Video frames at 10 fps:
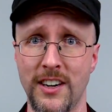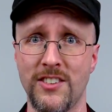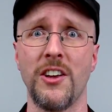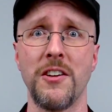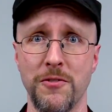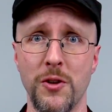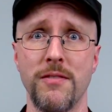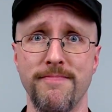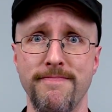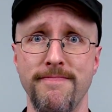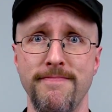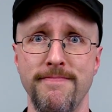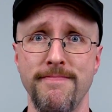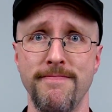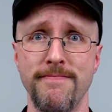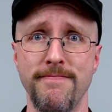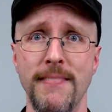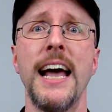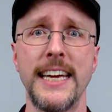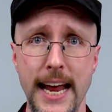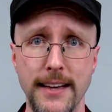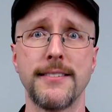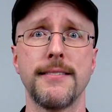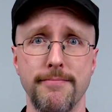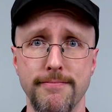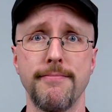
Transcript: insightful. Uh, yes.